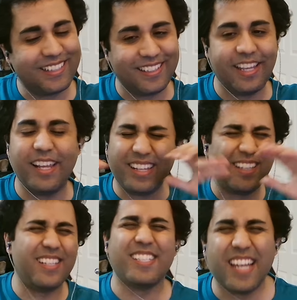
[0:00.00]

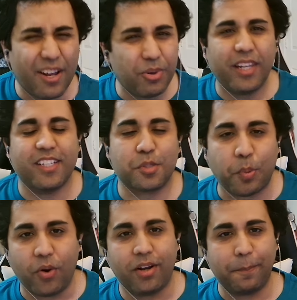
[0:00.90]
It's not really a
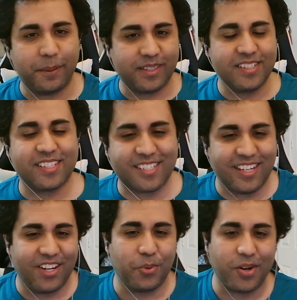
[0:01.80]
spoiler, but there's a
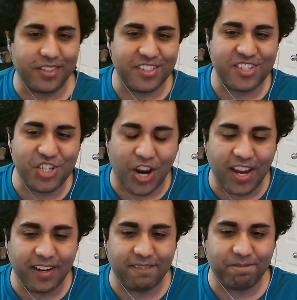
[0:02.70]
scene where this
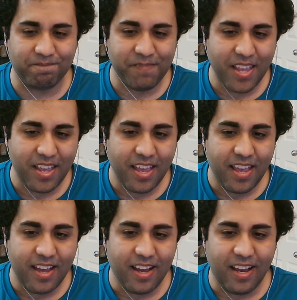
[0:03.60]
giant,
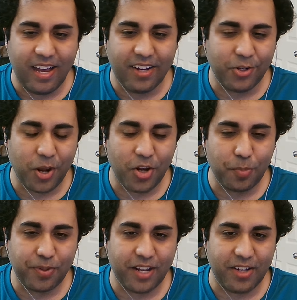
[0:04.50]
uh, I don't know how to
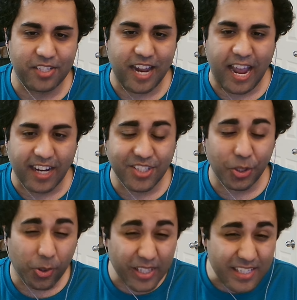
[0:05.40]
pronounce it,
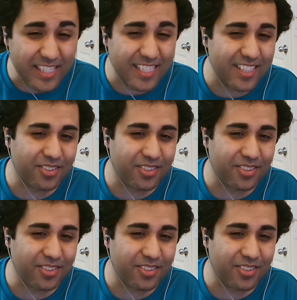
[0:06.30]
axolotl?